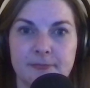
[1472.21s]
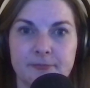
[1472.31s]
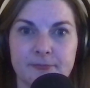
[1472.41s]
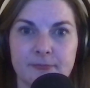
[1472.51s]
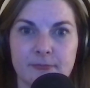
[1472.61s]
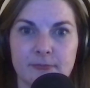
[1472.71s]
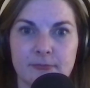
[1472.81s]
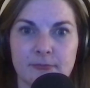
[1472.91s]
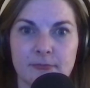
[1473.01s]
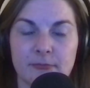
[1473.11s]

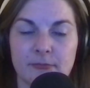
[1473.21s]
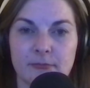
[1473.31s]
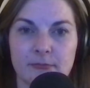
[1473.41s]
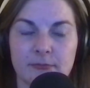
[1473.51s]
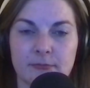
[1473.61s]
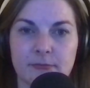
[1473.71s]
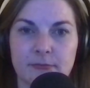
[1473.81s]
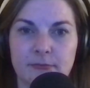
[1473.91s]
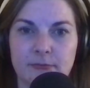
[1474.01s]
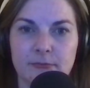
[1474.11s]

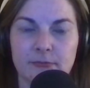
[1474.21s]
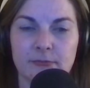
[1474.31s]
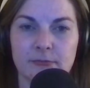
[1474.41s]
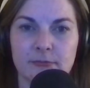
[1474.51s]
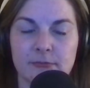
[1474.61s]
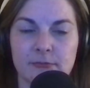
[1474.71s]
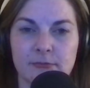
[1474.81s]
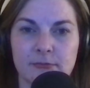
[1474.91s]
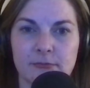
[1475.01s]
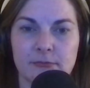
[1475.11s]

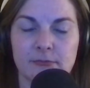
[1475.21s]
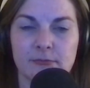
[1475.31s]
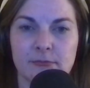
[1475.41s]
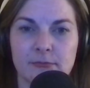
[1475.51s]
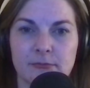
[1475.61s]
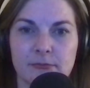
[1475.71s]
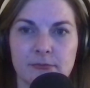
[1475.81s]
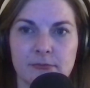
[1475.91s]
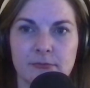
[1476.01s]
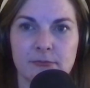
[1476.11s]

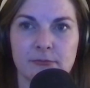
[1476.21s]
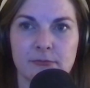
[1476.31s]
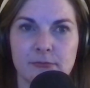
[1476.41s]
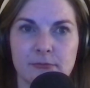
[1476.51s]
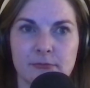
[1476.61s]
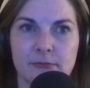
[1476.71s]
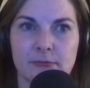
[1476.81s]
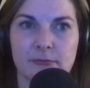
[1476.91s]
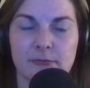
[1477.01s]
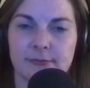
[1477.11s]

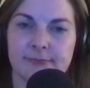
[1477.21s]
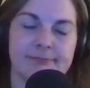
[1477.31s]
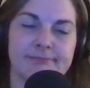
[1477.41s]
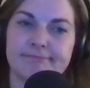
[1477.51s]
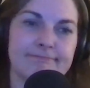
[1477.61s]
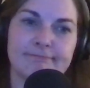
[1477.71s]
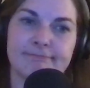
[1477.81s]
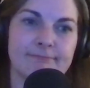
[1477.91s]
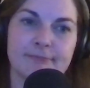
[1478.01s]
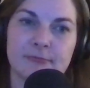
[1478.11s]

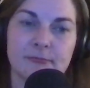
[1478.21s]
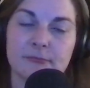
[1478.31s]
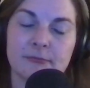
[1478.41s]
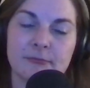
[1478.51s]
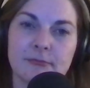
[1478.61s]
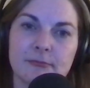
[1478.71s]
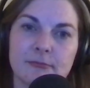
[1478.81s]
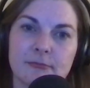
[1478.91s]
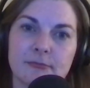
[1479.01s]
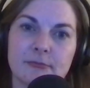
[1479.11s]

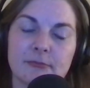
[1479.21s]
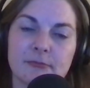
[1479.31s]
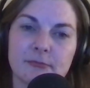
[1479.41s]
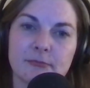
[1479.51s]
[no speech]